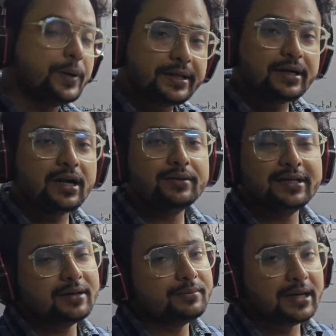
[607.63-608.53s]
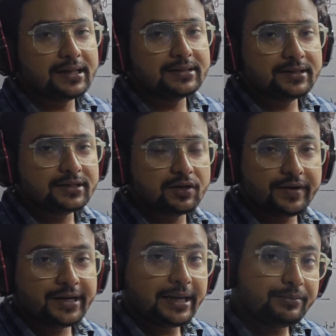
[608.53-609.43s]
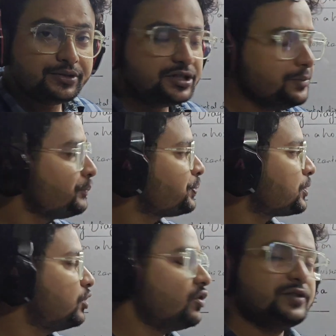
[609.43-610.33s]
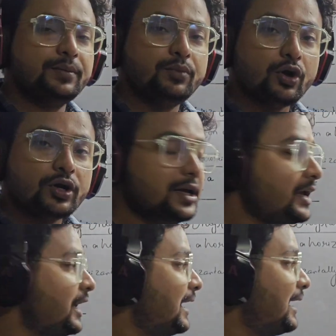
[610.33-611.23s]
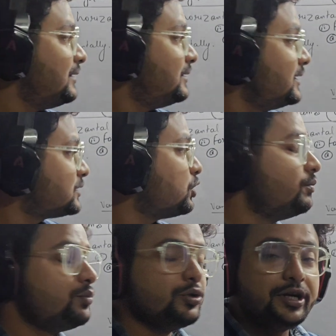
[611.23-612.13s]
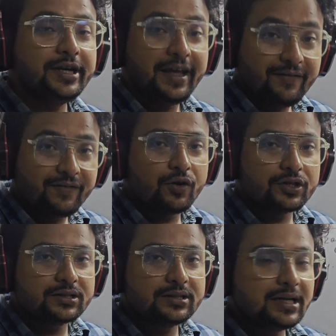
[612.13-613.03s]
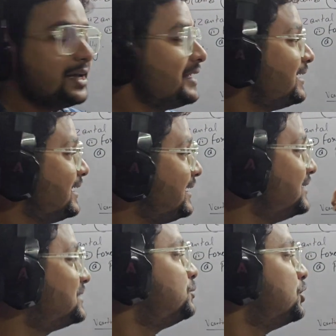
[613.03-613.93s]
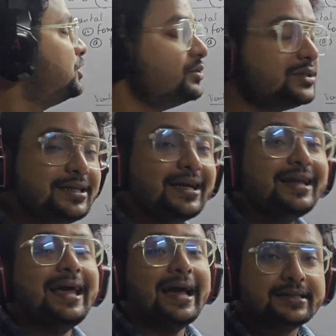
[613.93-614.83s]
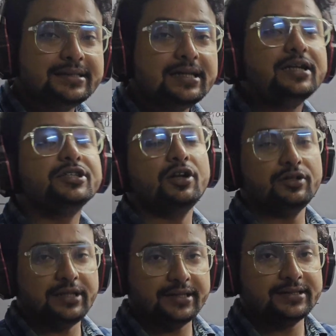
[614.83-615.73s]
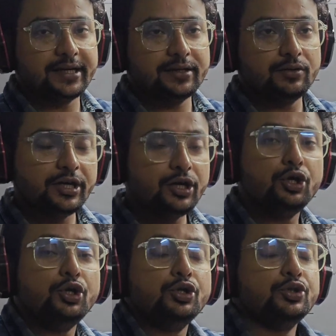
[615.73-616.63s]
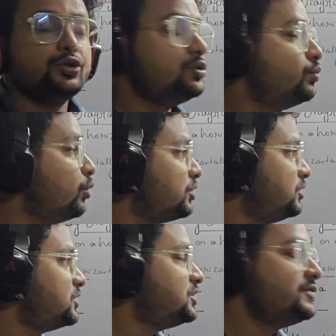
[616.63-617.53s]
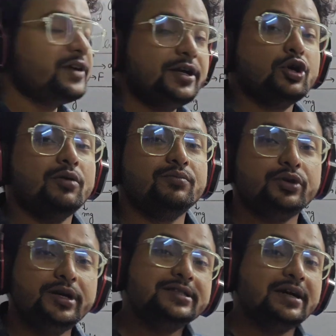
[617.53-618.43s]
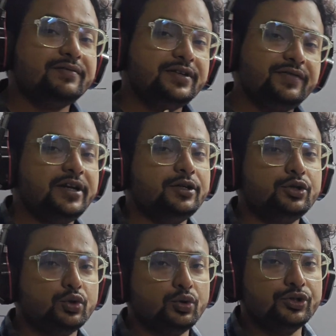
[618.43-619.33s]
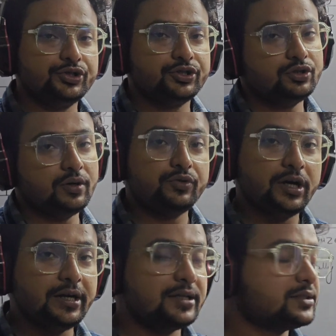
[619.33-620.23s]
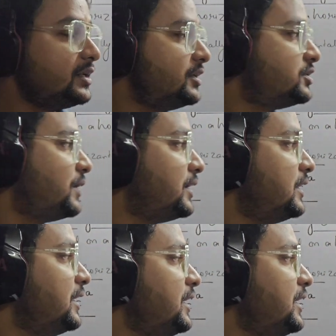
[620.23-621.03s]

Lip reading: together are they are balancing the weight mg of the block. And this component F cos theta, it is producing an acceleration on that side. Okay, so both these different components have different roles. You have to understand this one.